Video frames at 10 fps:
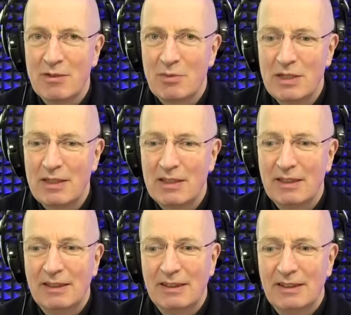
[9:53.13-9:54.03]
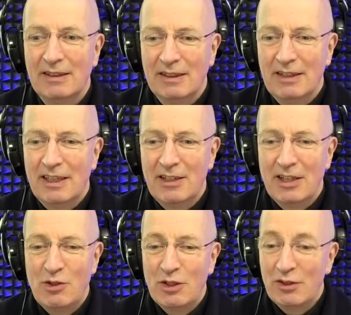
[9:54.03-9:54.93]

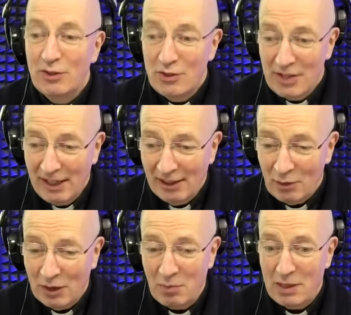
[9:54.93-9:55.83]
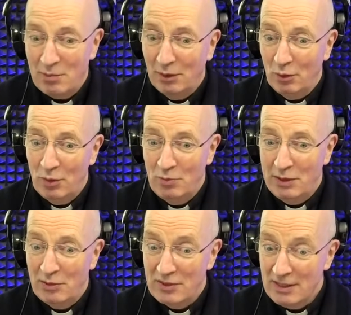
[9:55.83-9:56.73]
and you can understand why people would be
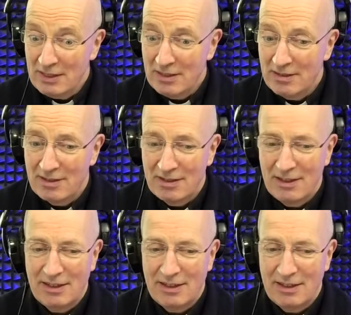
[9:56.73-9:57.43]
resistant